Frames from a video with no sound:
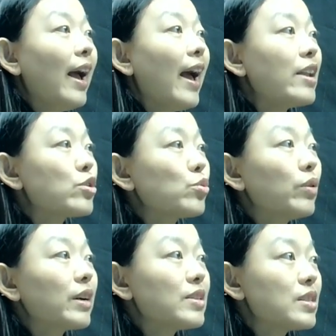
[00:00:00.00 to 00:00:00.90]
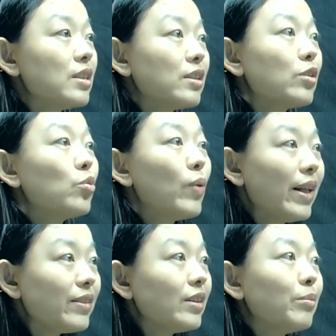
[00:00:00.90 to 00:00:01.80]
and will consider
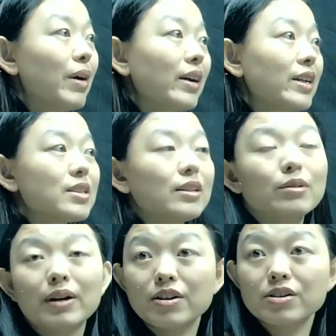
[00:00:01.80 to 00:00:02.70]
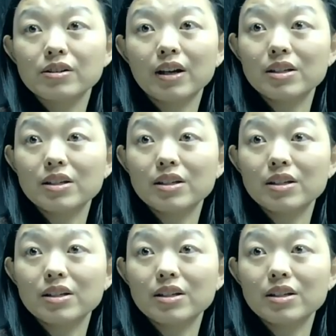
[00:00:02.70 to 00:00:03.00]
whether the market's allocation